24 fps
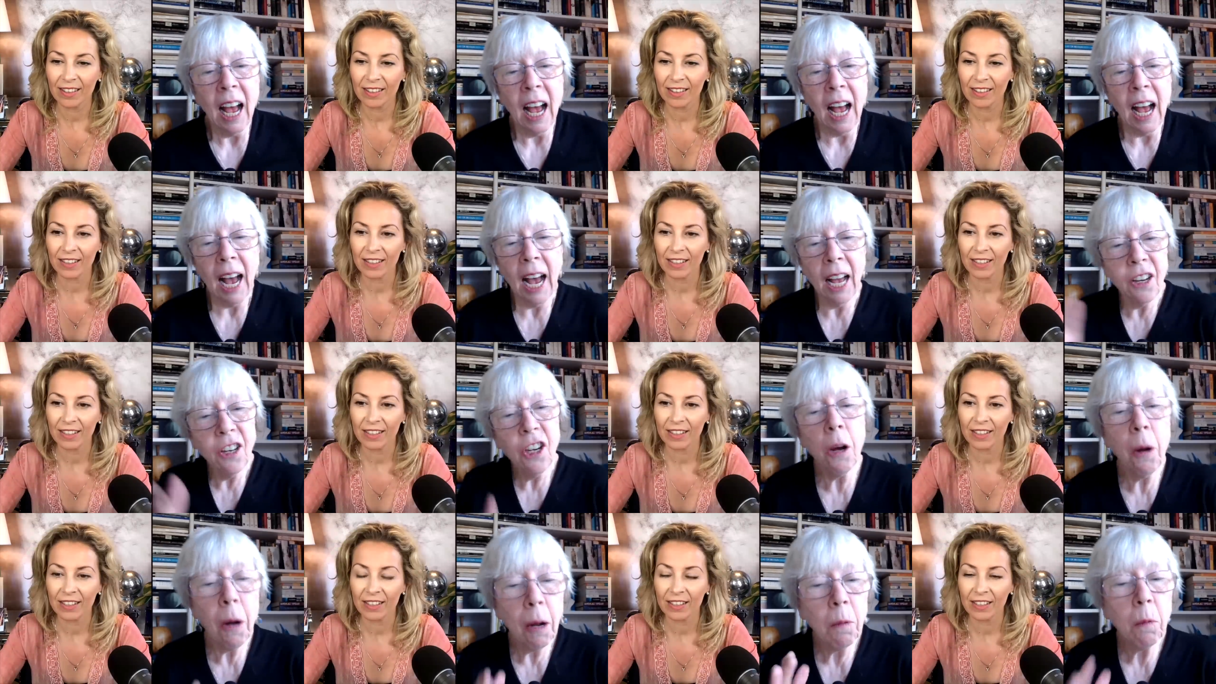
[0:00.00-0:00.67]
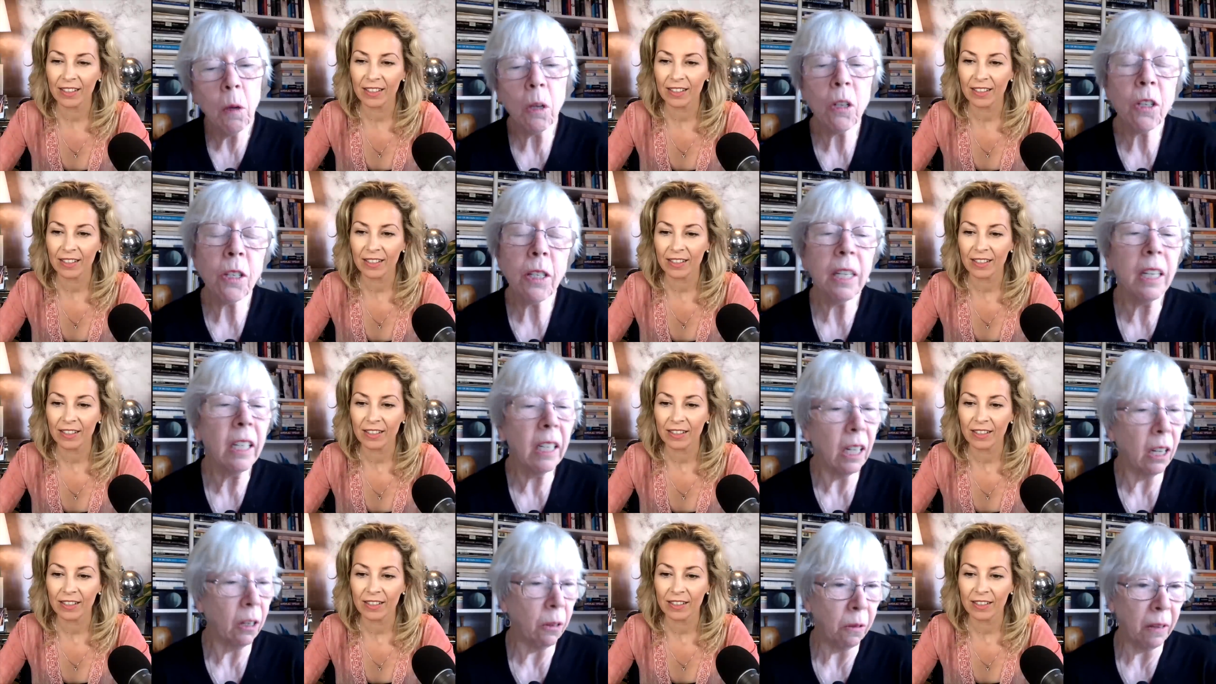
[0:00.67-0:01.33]
Speaker 1: And no, I wasn't
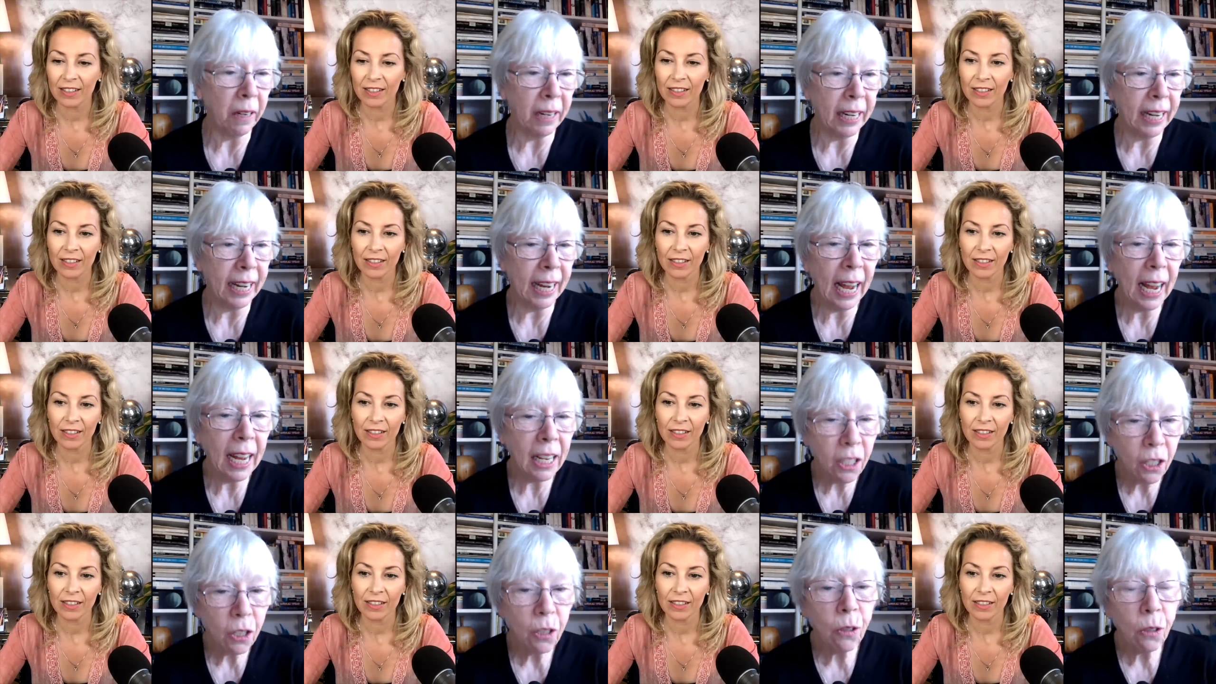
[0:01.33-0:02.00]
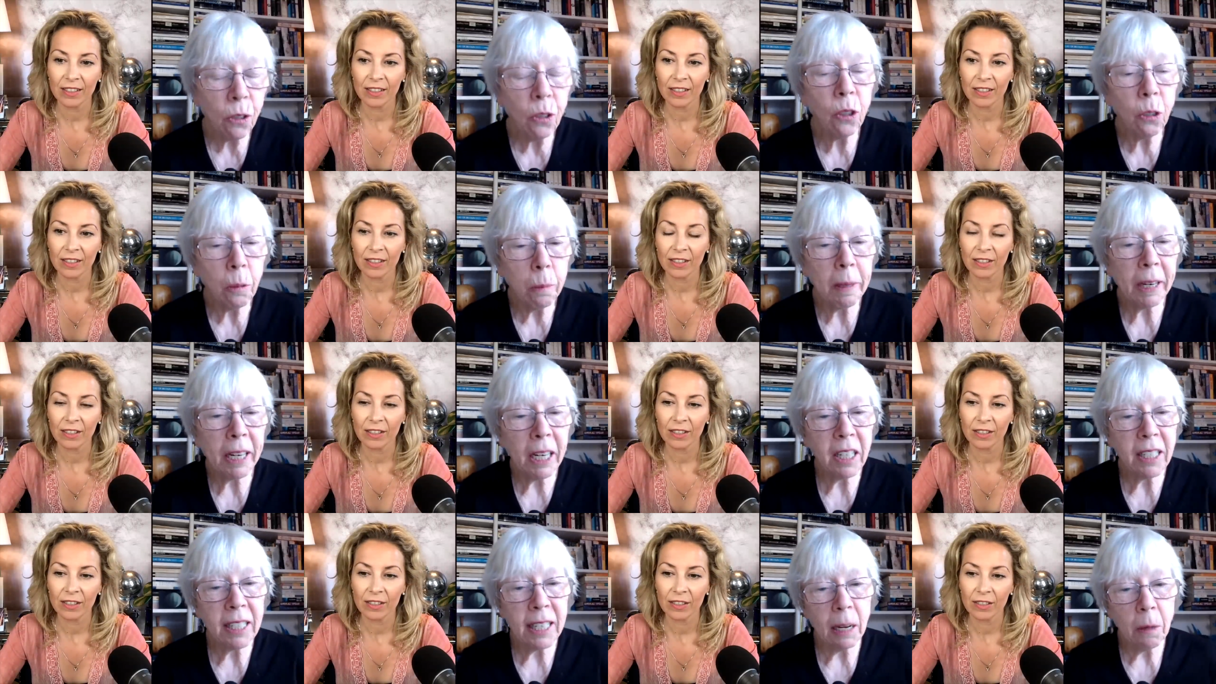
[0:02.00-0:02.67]
lonely at all
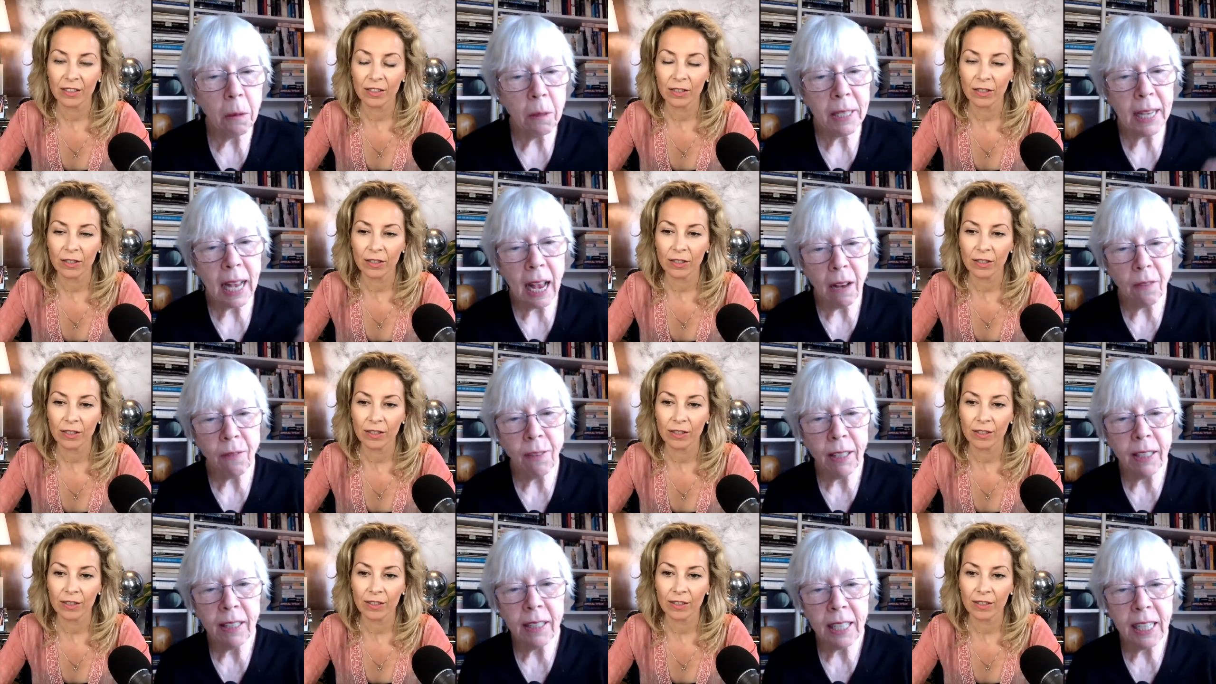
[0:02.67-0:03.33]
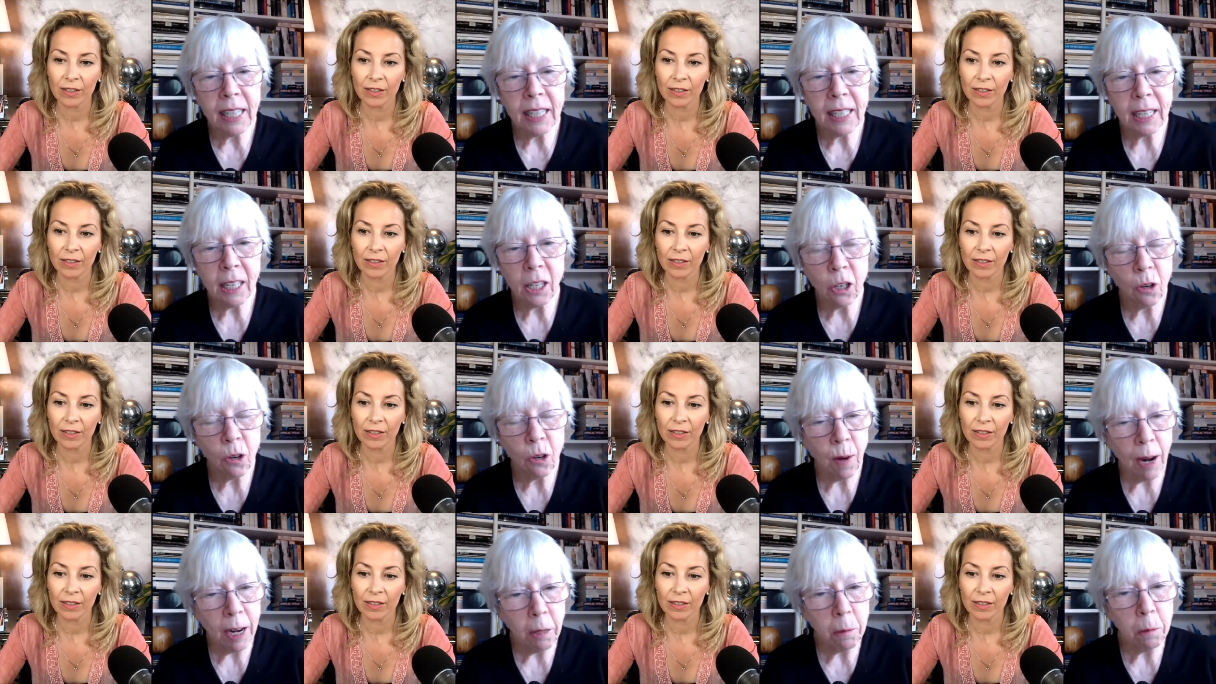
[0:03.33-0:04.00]
because I was having these
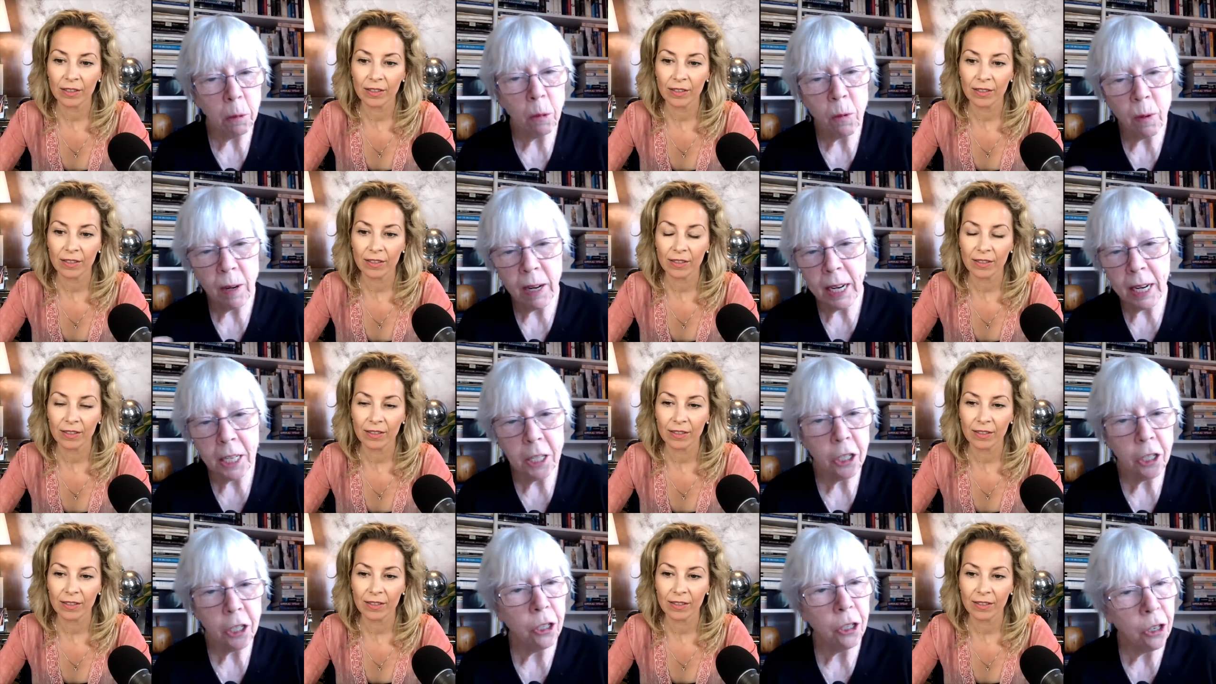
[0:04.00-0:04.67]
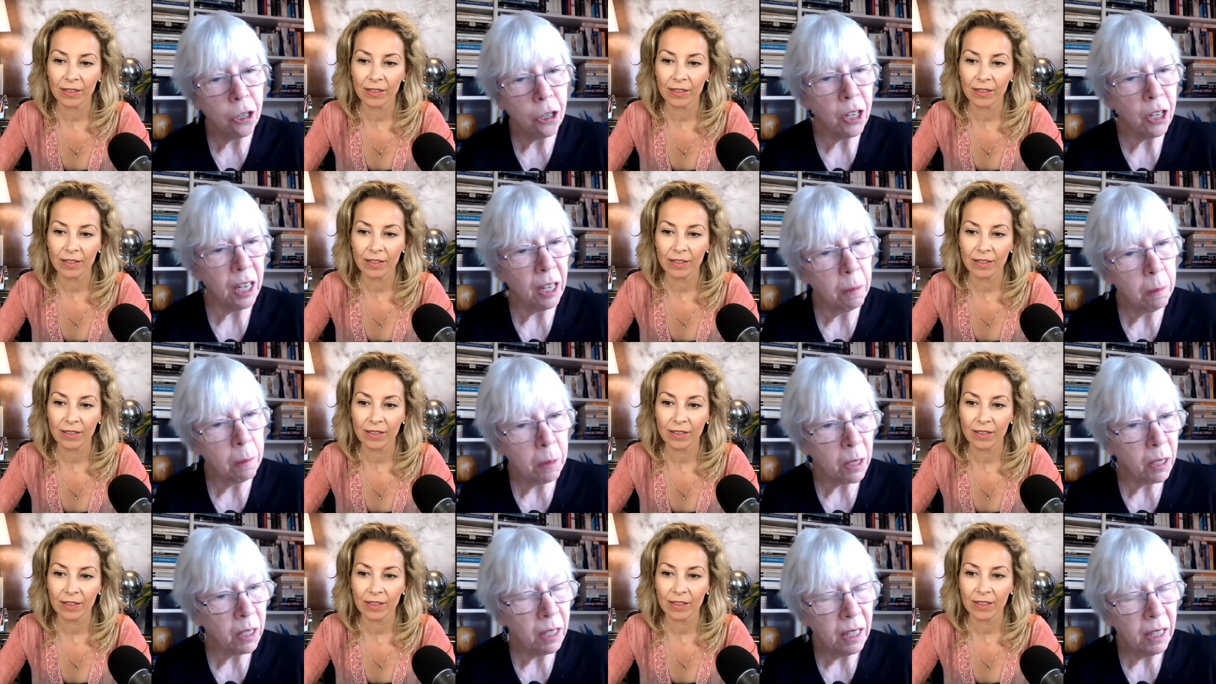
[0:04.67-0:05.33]
incredible
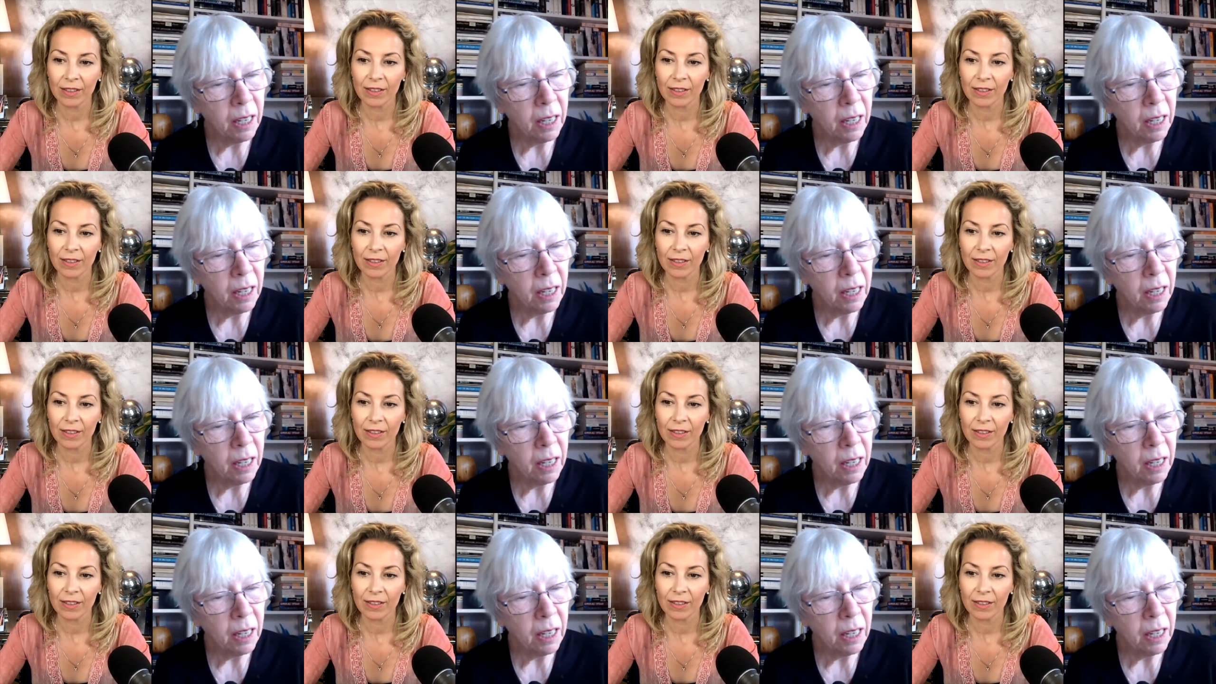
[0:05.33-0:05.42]
relationships